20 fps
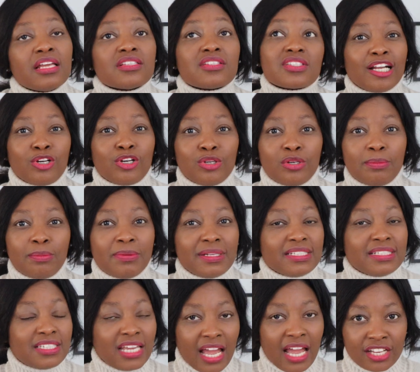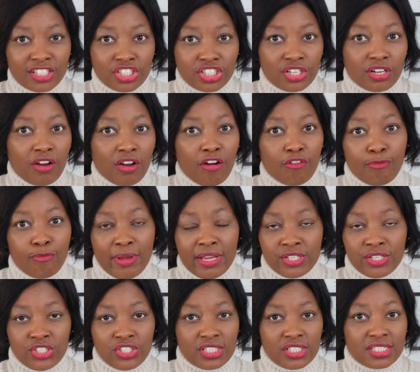They could be touching of
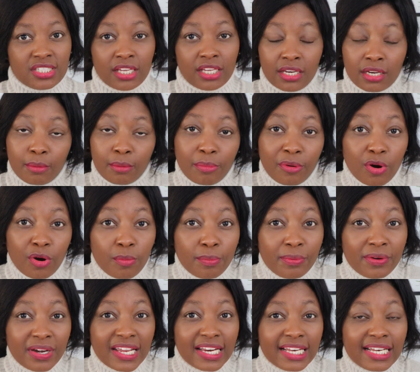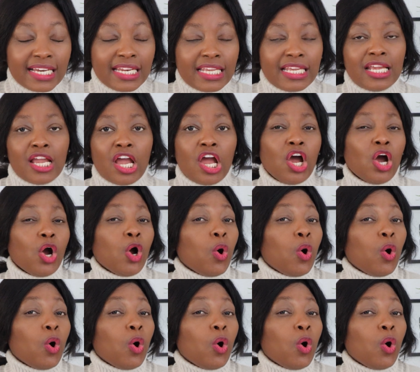patients inappropriately